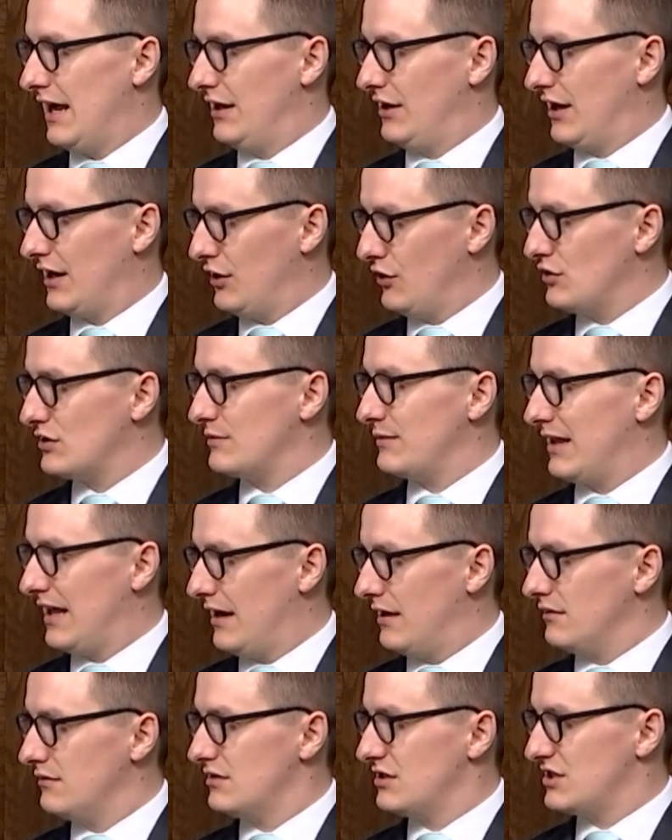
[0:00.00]
and you got to use some of
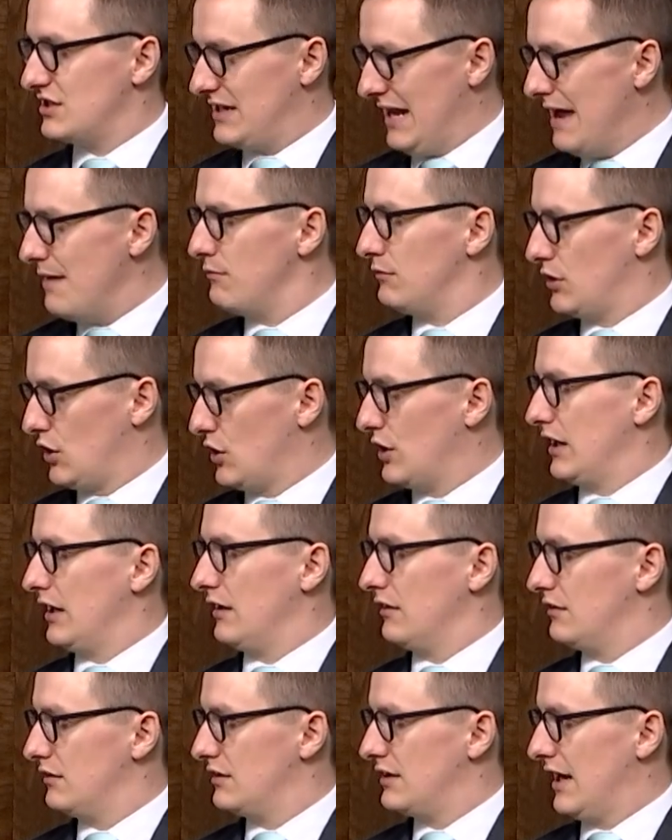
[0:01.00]
that STEM
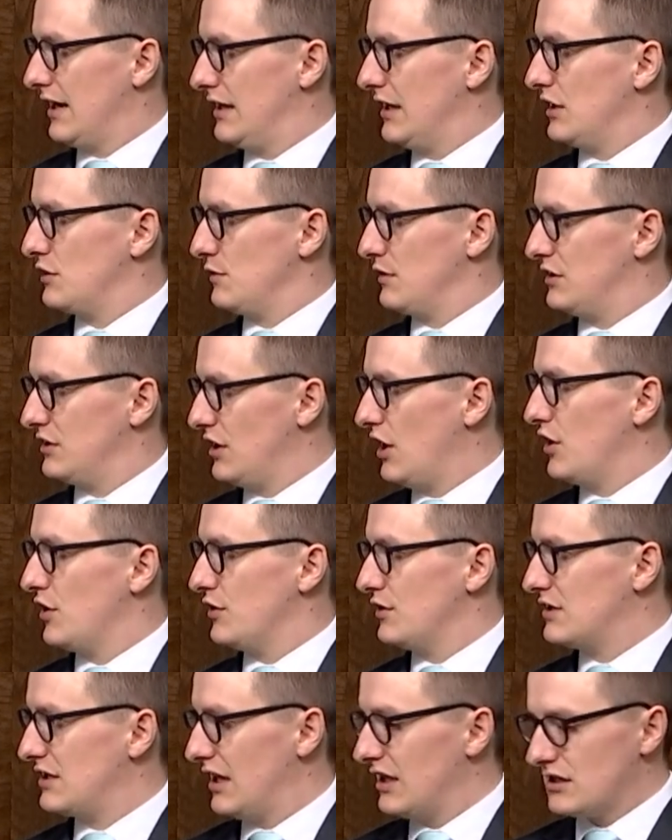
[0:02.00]
learning techniques yes, with the yes.
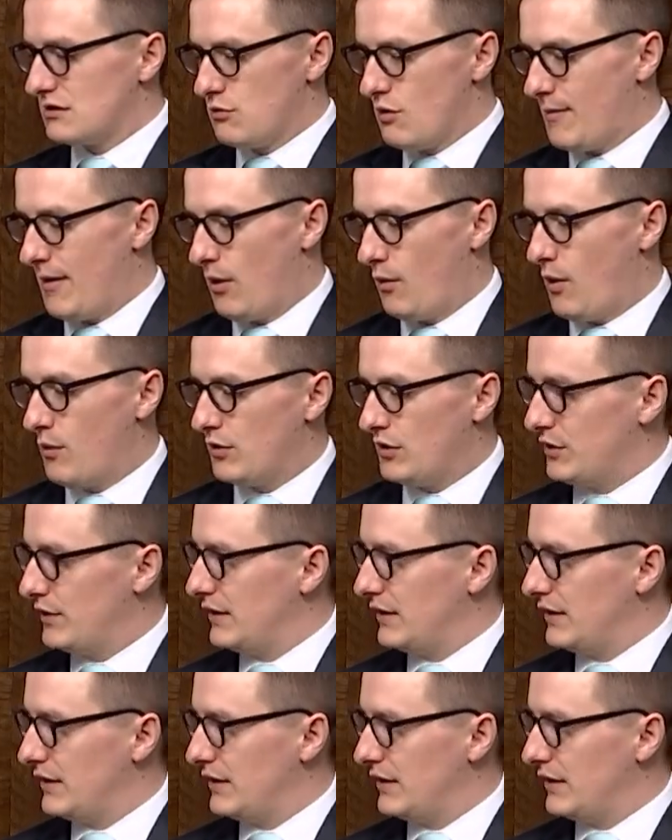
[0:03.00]
value. Tell us more about what we're